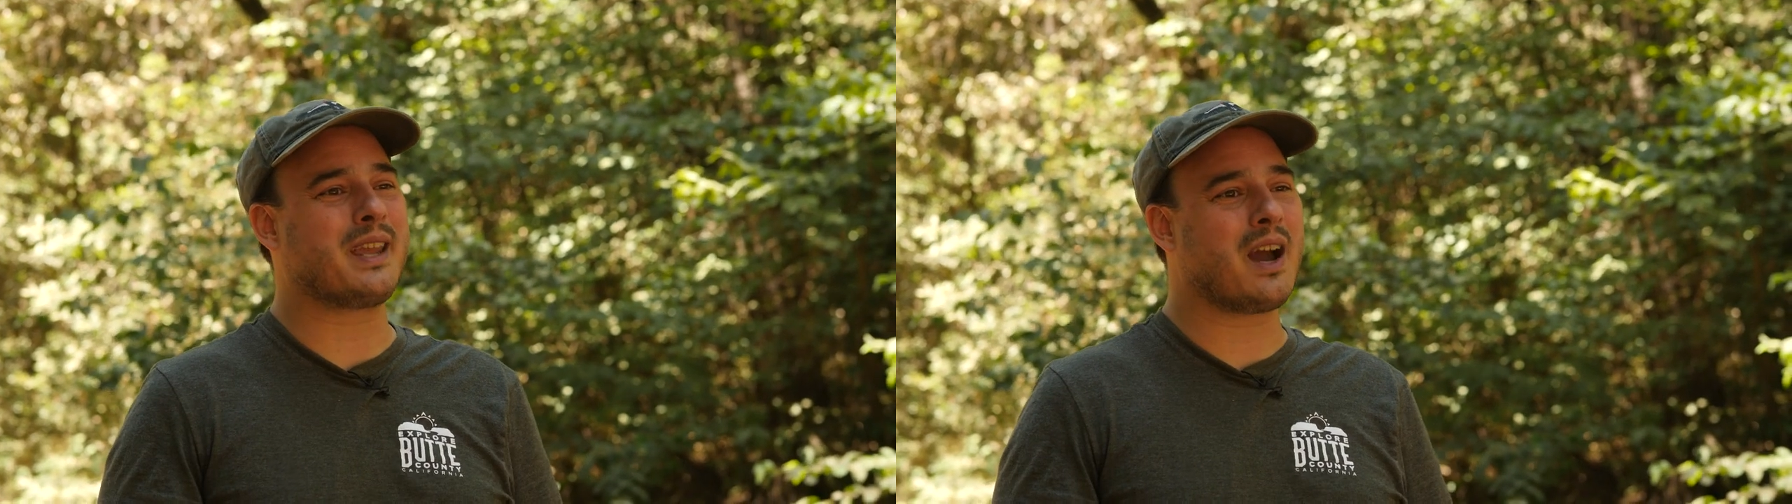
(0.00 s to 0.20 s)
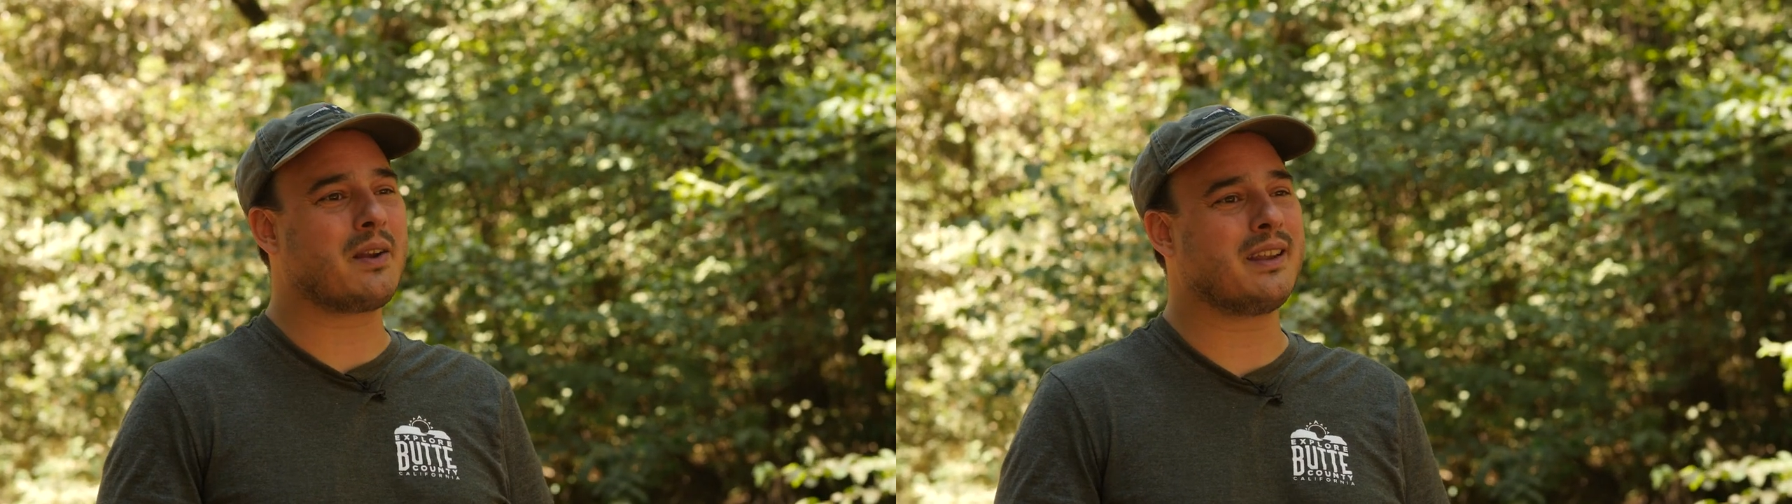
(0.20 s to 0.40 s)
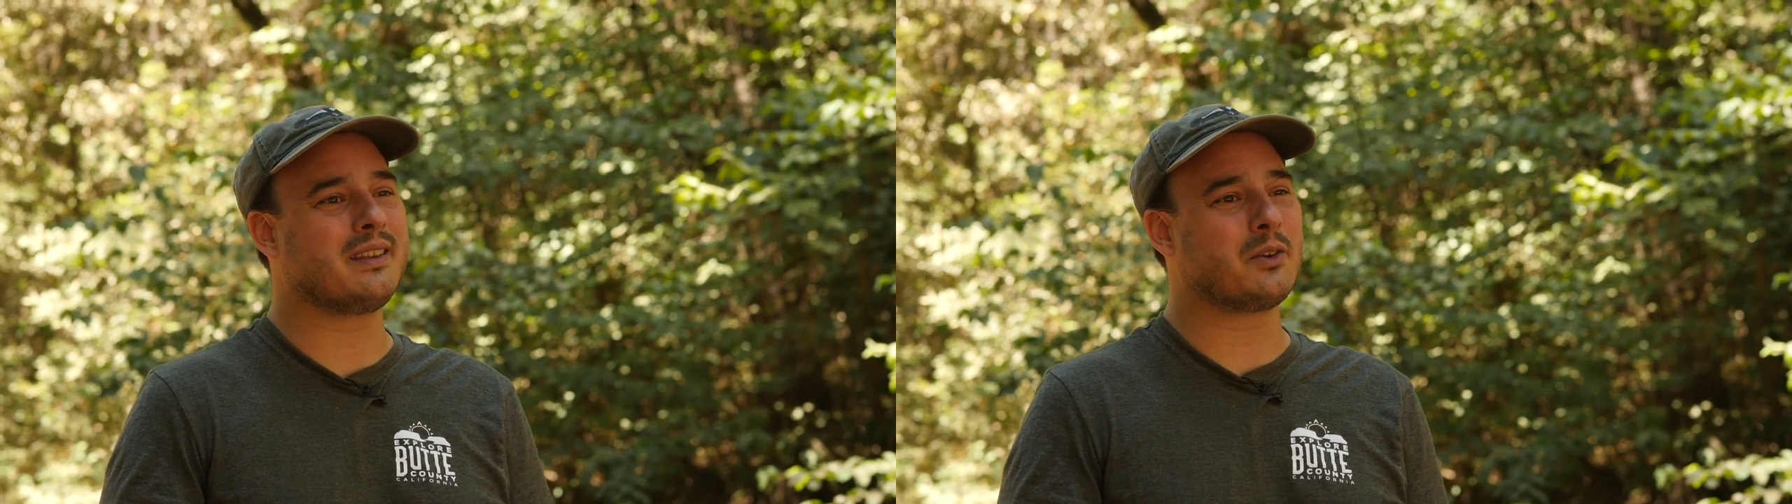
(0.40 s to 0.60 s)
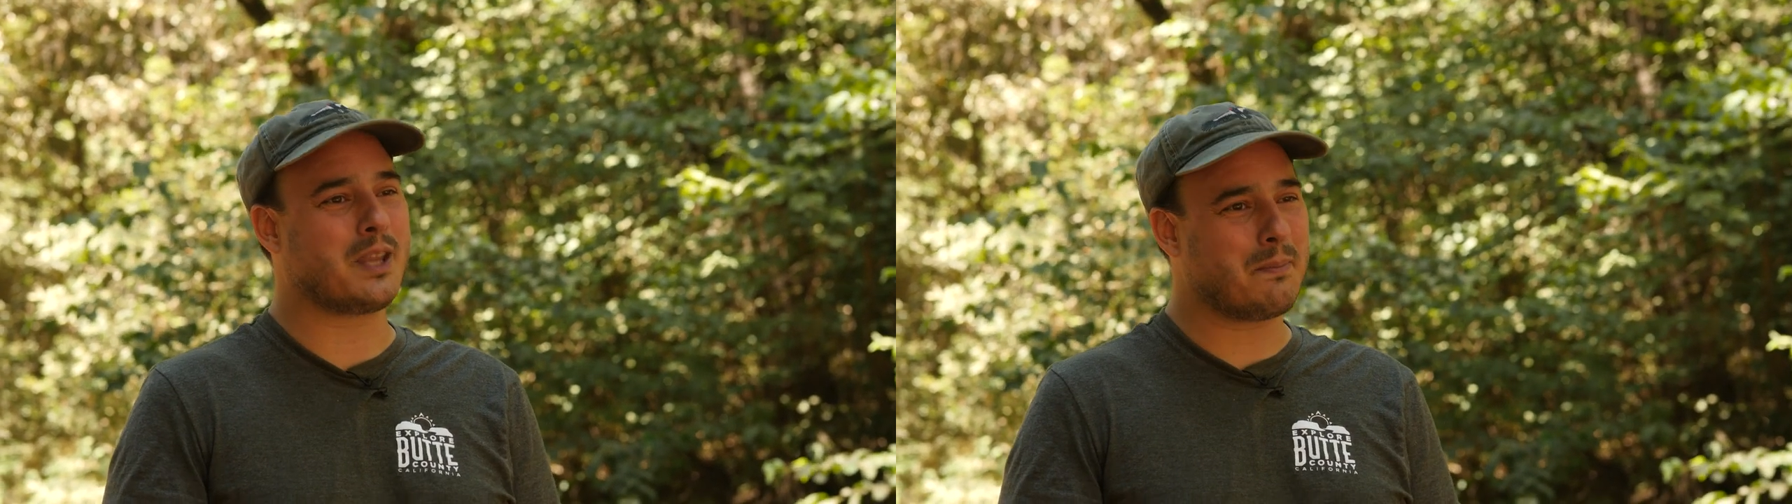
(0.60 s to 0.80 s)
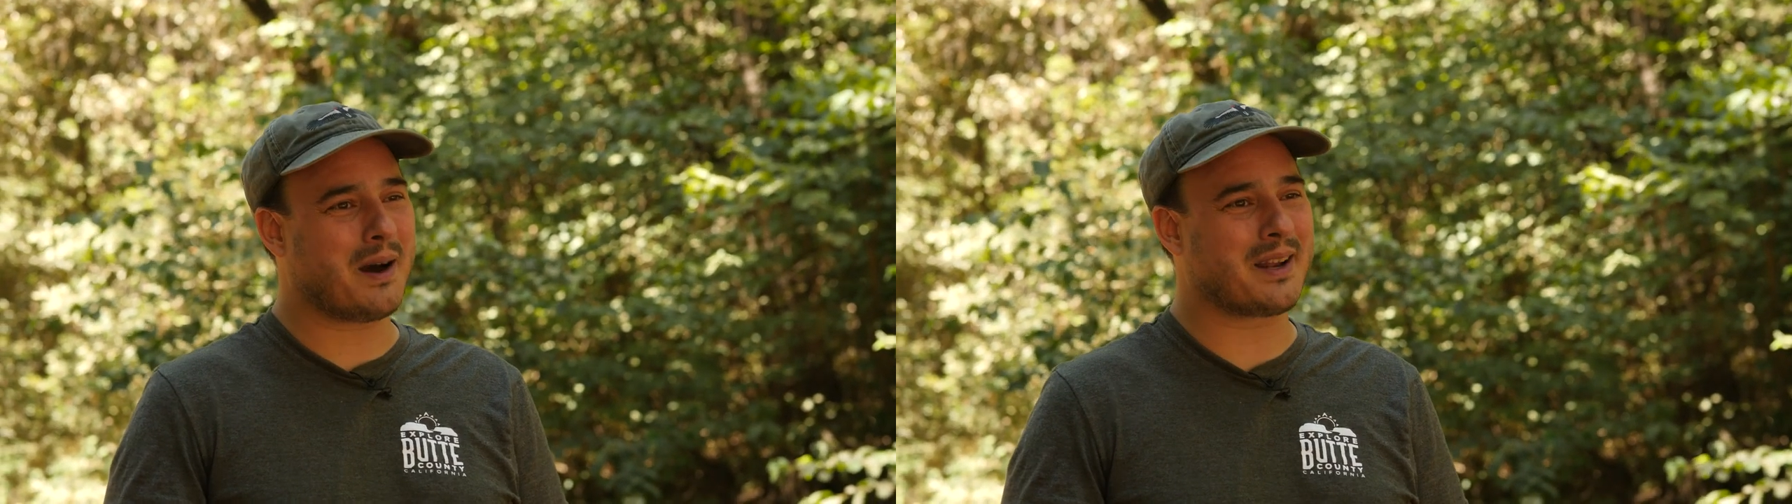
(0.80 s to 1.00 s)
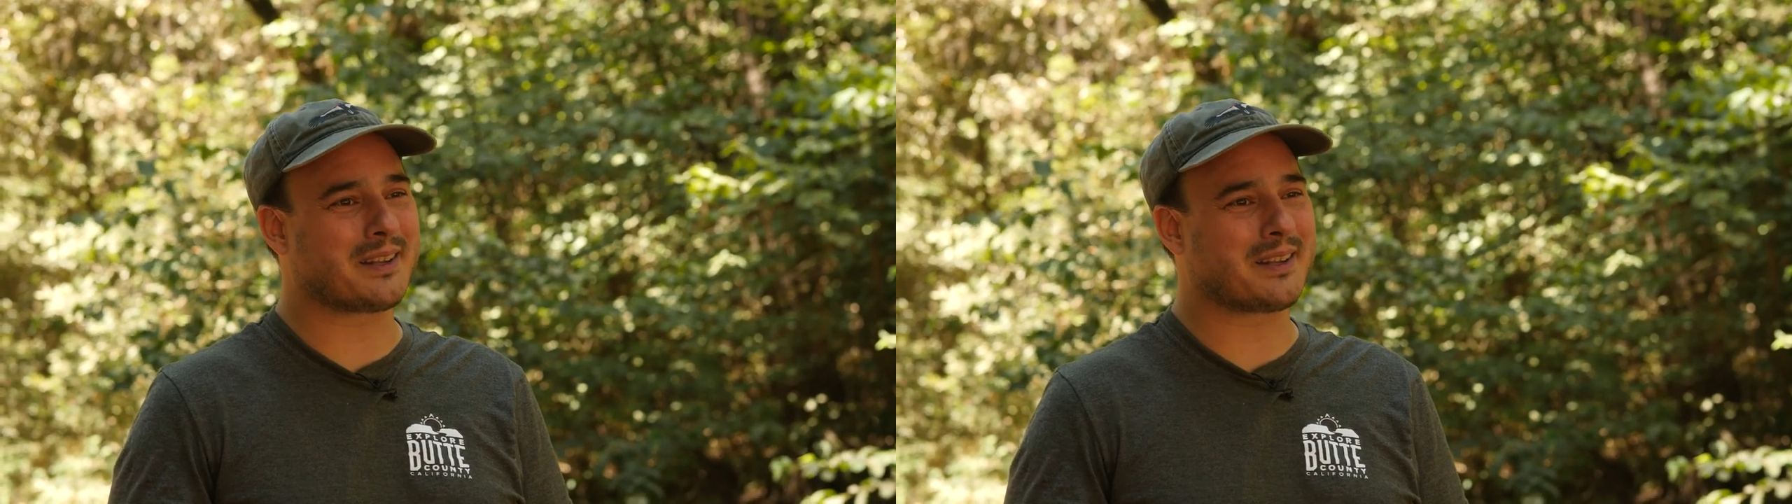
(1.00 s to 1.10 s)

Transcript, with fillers: County, so keep on